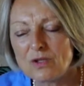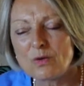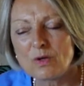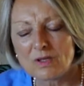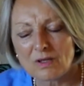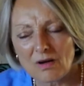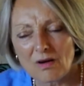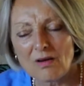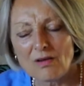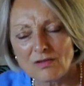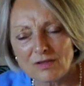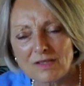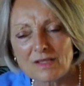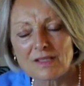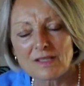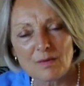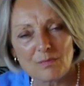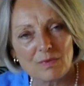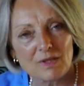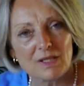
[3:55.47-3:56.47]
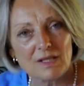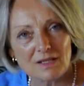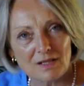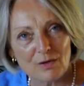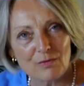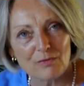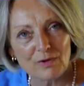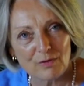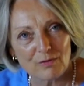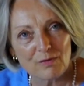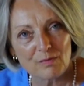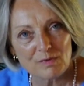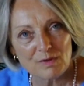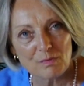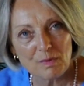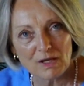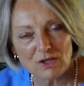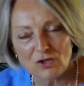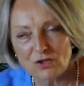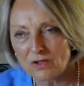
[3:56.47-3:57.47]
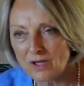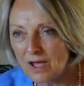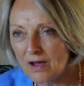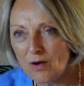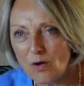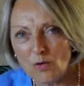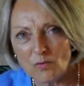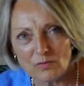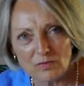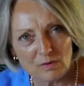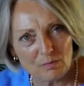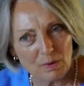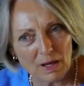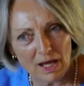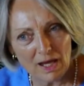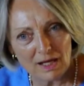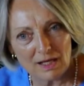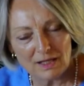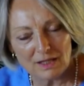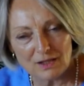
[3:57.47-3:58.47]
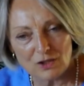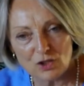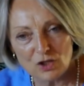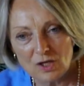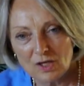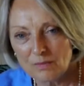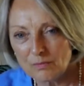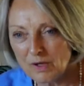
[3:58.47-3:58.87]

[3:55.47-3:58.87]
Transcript: you can ask somebody suffering from dementia, they're on the page.